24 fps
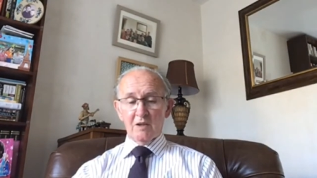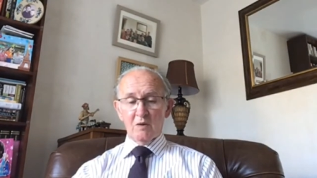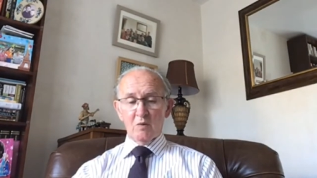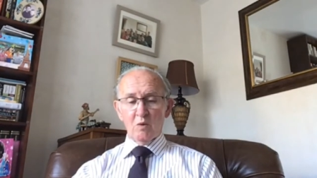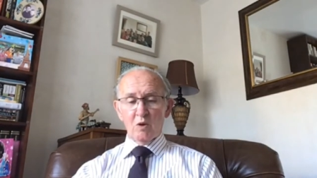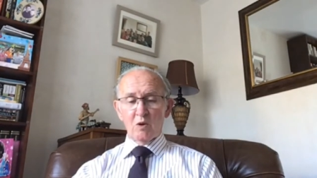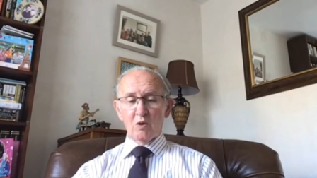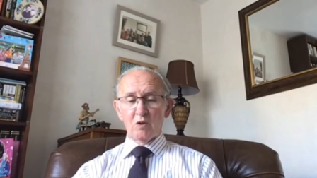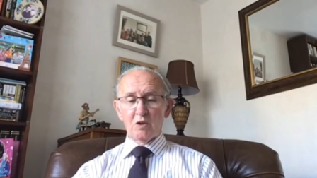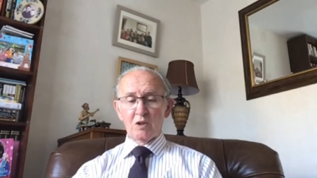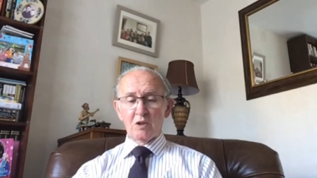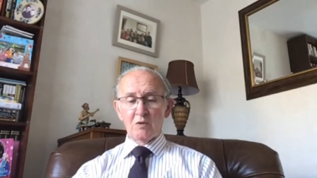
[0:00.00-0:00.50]
We're
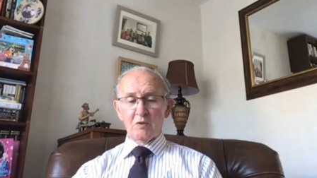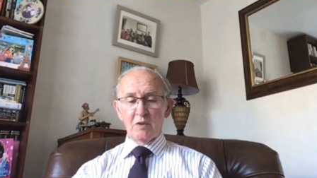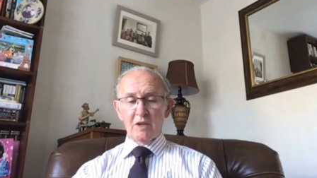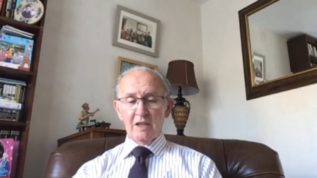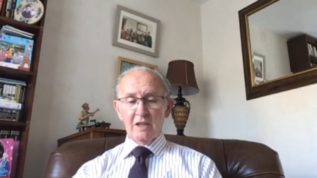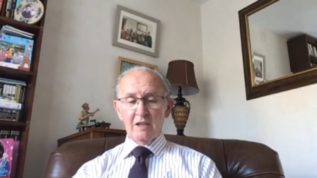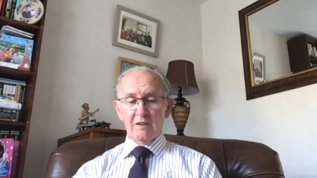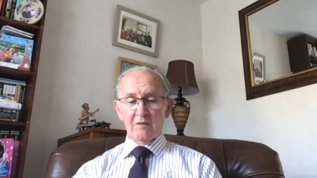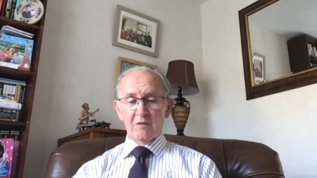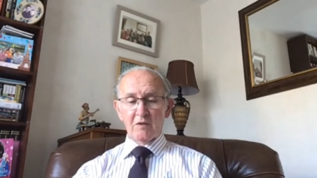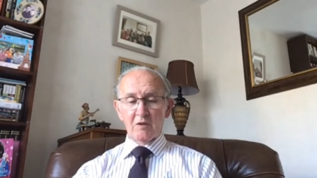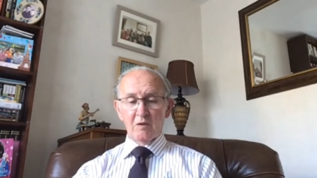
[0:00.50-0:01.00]
going to
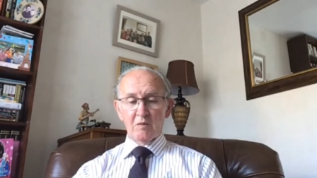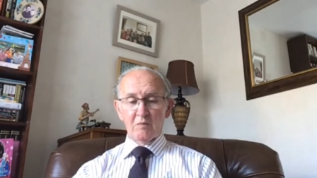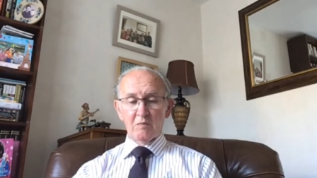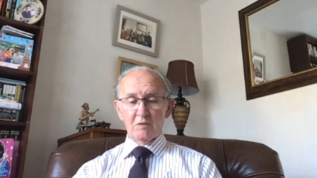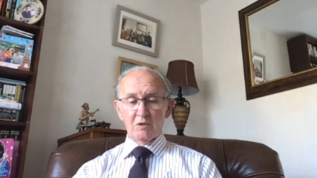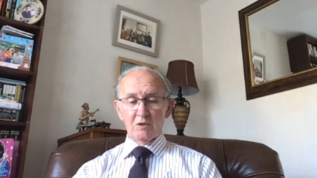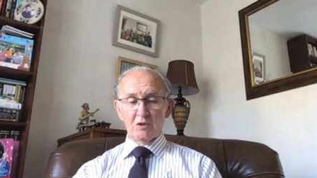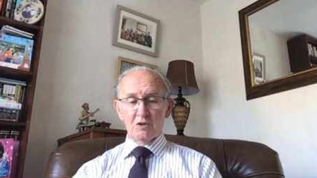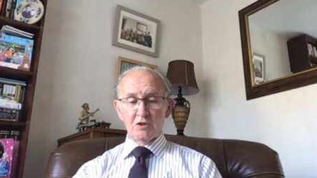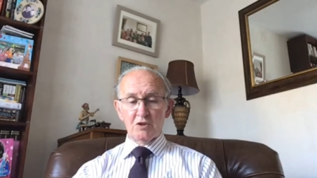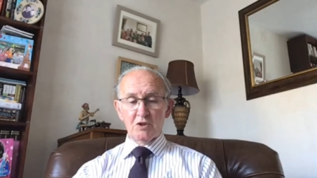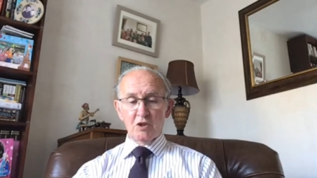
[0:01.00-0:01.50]
read
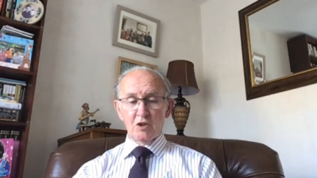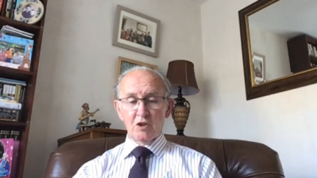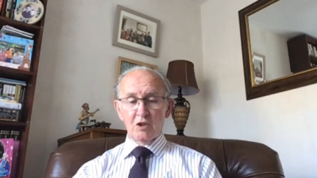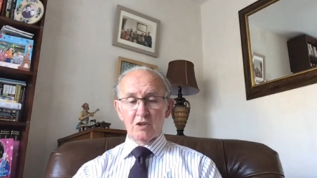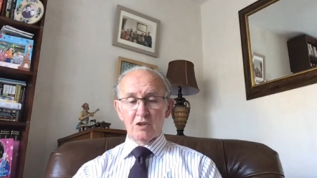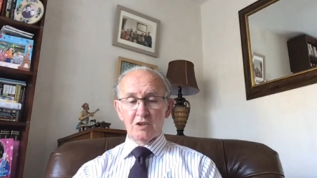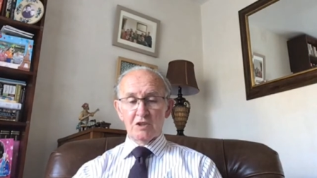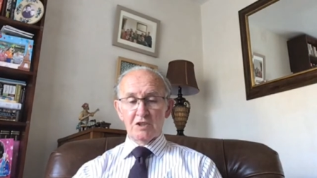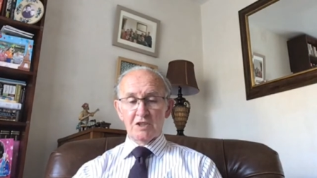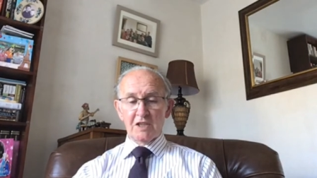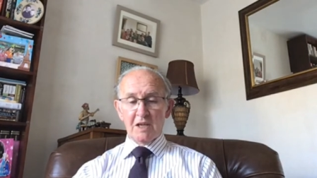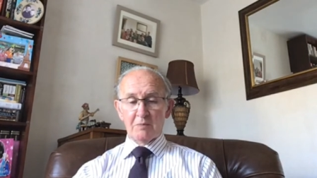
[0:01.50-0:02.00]
from
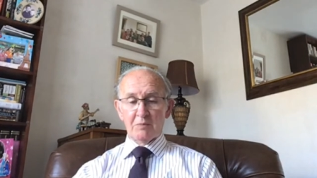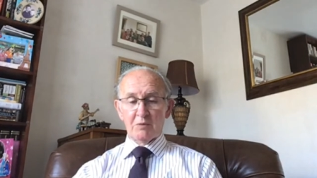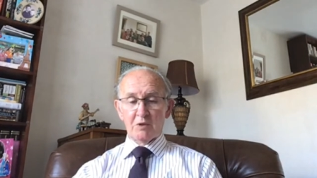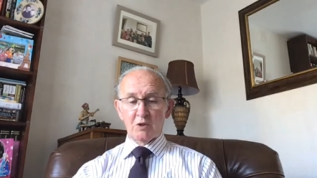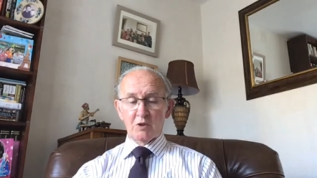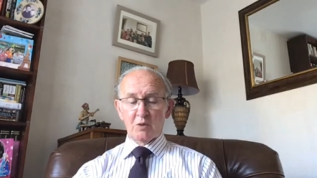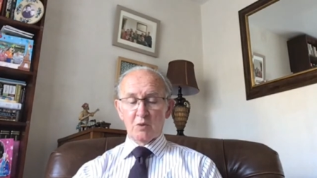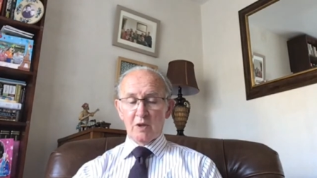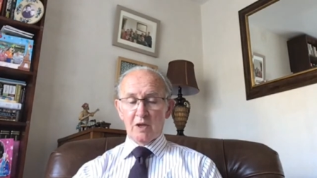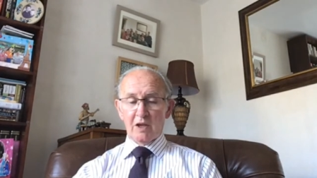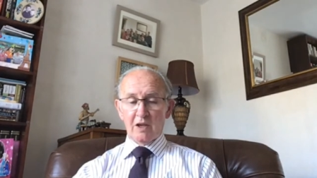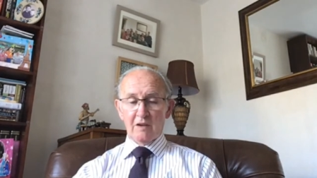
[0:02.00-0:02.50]
John chapter
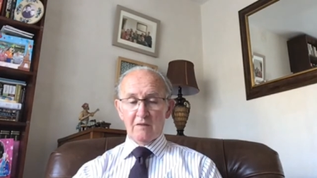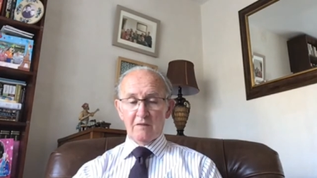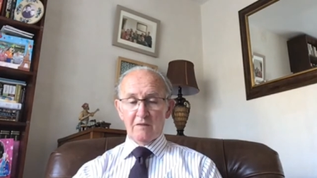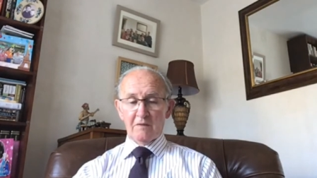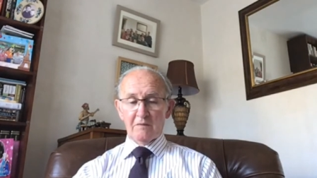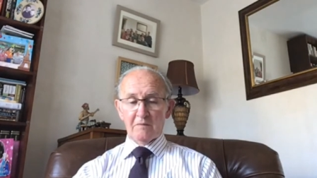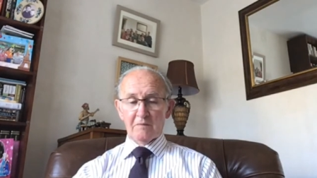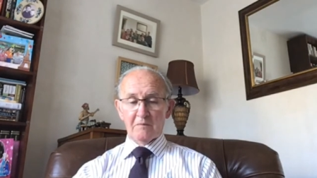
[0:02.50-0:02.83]
12.